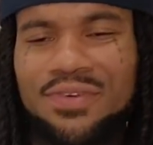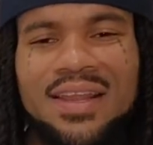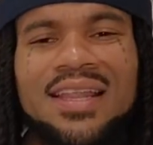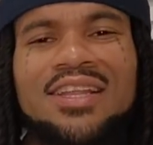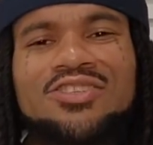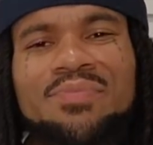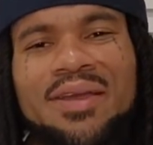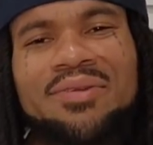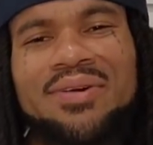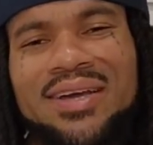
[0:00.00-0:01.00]
of that that you
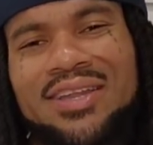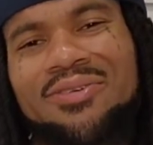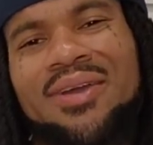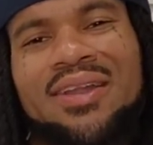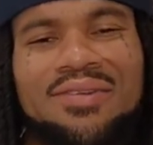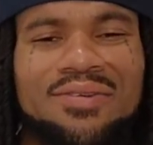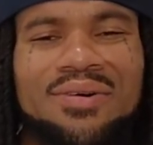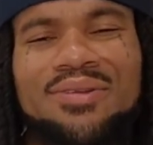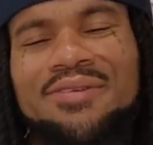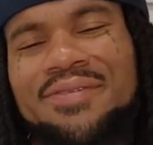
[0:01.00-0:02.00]
made no 100 grand on no
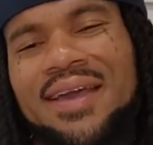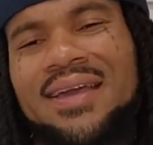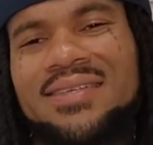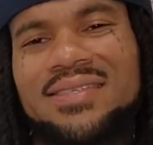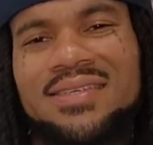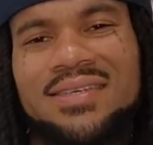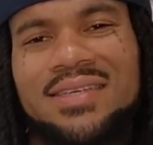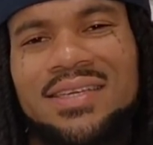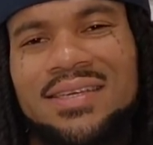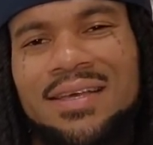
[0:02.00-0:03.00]
OnlyFans.
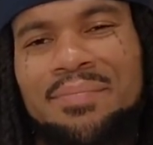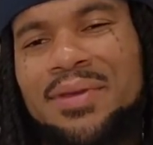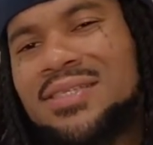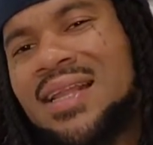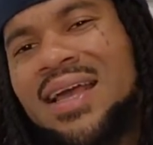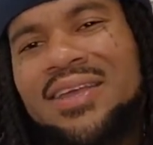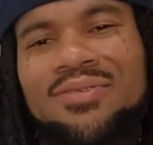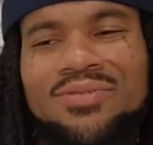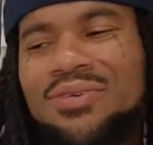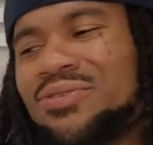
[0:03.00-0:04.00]
A bitch like
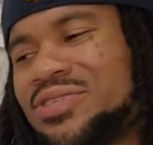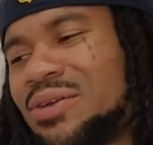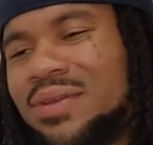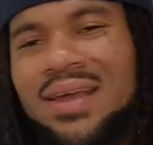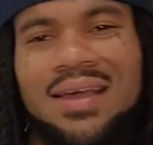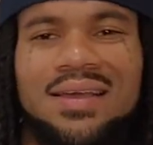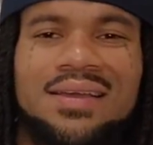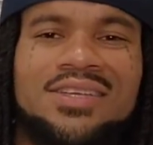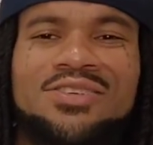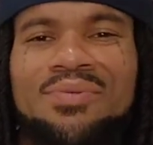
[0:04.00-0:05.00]
you, you gonna show that
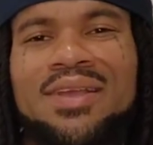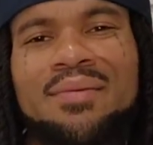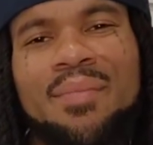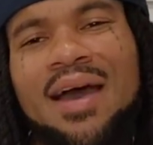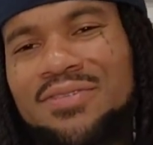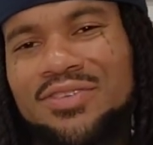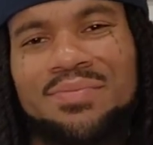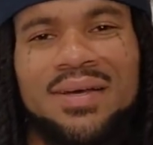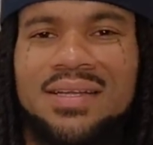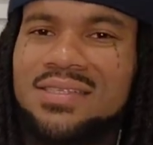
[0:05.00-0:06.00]
because you run your mouth too
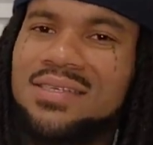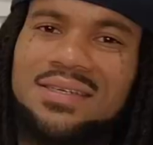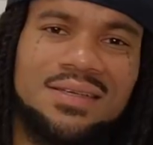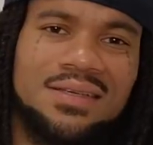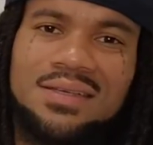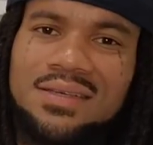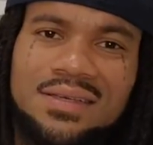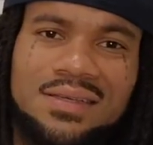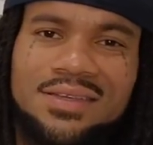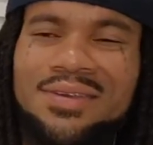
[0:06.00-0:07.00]
much.
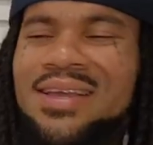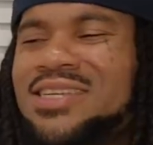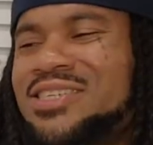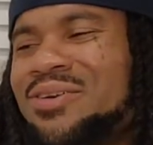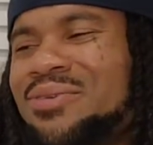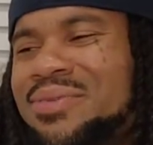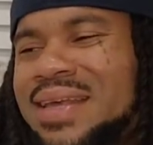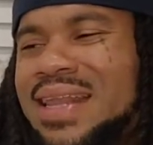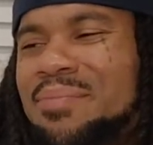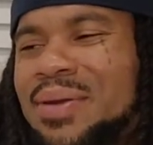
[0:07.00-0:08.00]
You ain't show
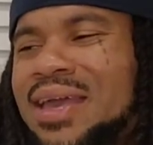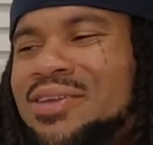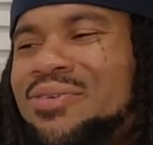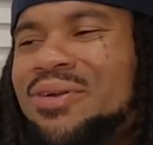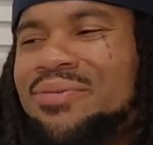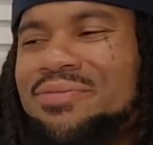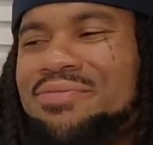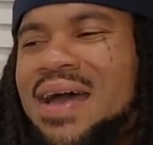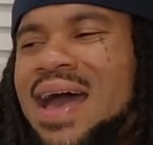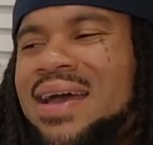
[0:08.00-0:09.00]
that they pay you know
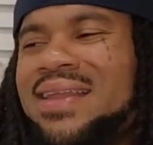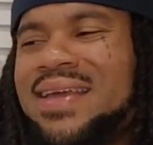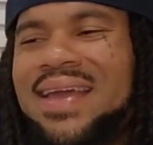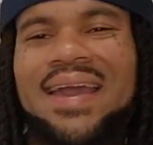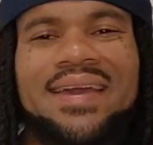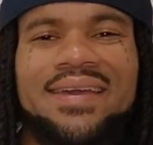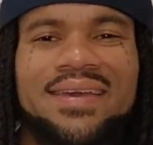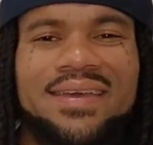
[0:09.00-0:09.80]
500K.